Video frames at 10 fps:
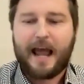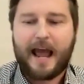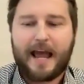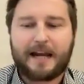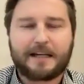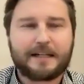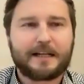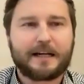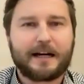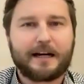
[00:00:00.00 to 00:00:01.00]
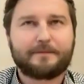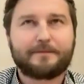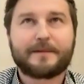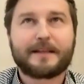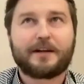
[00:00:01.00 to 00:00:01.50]
And, uh,
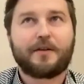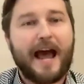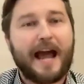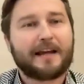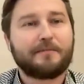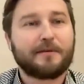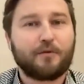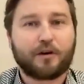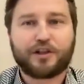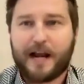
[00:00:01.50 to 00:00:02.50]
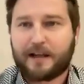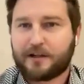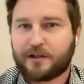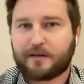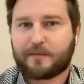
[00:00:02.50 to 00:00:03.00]
you know, that can be more
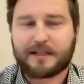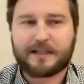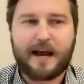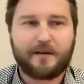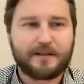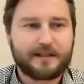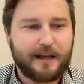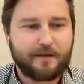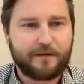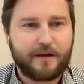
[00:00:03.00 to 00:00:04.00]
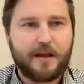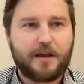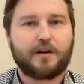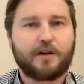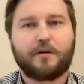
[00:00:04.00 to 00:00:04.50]
challenging because now instead of,
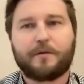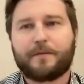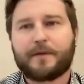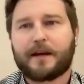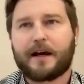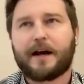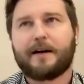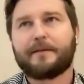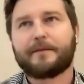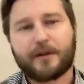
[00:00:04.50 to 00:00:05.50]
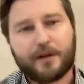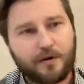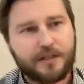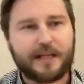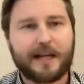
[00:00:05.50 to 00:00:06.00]
you know, uh,
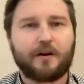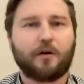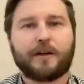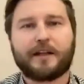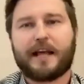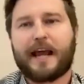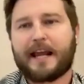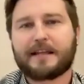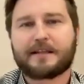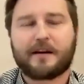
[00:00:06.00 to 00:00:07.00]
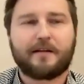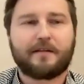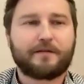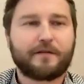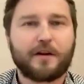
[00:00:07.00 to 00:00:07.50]
coaxing and holding the hands
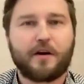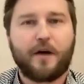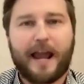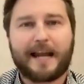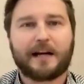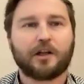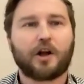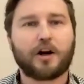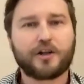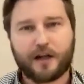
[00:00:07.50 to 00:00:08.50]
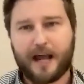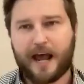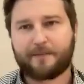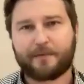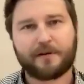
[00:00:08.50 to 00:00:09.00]
of, you know, eight larger
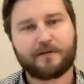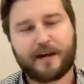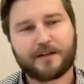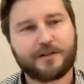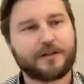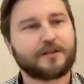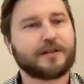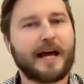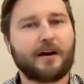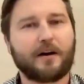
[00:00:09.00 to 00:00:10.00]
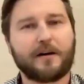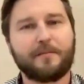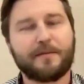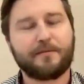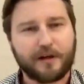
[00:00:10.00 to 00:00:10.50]
capital investors that are a
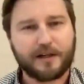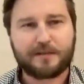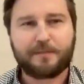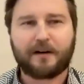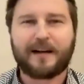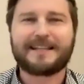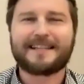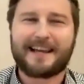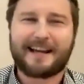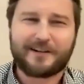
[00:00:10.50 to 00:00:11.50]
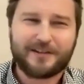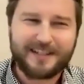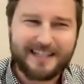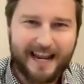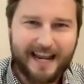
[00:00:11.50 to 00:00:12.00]
bit more experienced, they
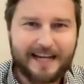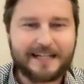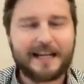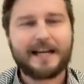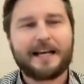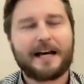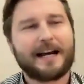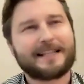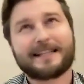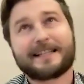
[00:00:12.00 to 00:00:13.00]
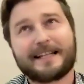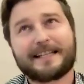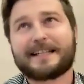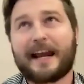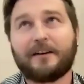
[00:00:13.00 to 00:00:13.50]
understand. Uh, it's a,
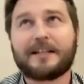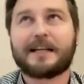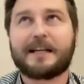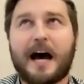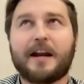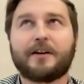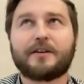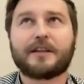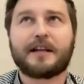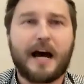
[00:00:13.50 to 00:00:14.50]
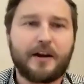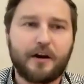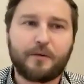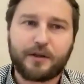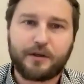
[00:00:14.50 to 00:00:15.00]
it's scary to not to not
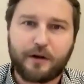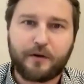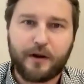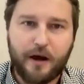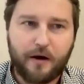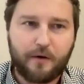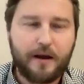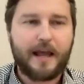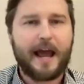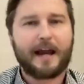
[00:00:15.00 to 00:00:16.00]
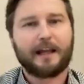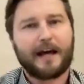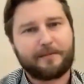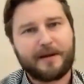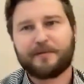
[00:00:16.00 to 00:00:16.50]
know what you don't know. And a
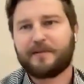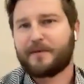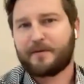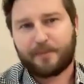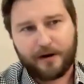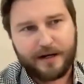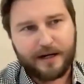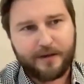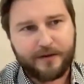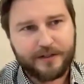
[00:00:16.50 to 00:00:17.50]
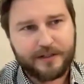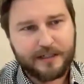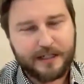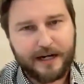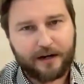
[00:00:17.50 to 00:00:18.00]
lot of people have been burned in other s
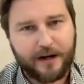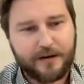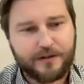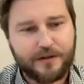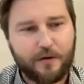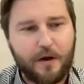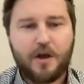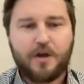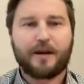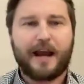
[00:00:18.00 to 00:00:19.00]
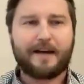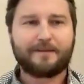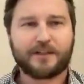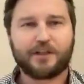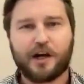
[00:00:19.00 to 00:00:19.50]
scenarios. So when you
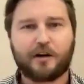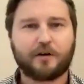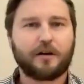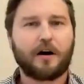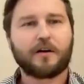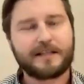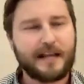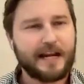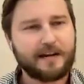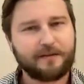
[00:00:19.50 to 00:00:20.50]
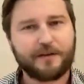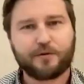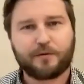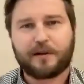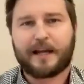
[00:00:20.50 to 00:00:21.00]
have to juggle all these
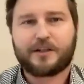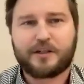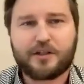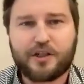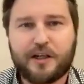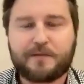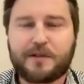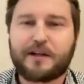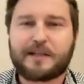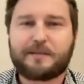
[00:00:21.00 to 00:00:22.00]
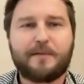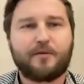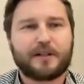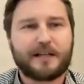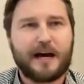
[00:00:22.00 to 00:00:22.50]
individual relationships, you can spend
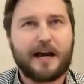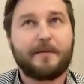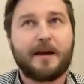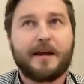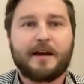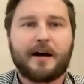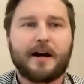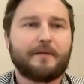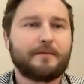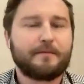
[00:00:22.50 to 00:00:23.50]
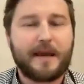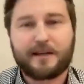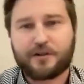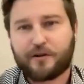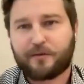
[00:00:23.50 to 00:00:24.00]
more time uh,
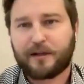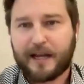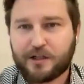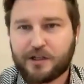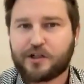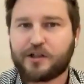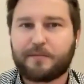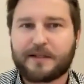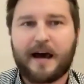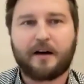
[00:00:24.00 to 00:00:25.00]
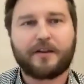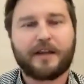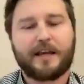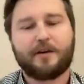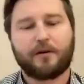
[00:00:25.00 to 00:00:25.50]
making sure the relationship is
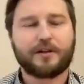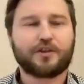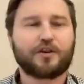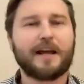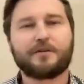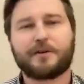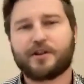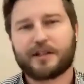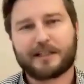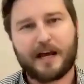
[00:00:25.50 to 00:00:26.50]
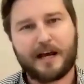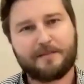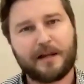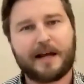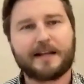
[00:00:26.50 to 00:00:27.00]
healthy or trying to adjust
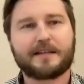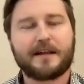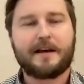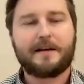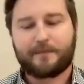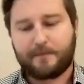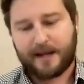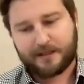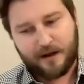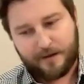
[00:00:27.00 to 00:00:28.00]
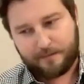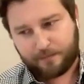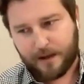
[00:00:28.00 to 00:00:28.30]
timelines based on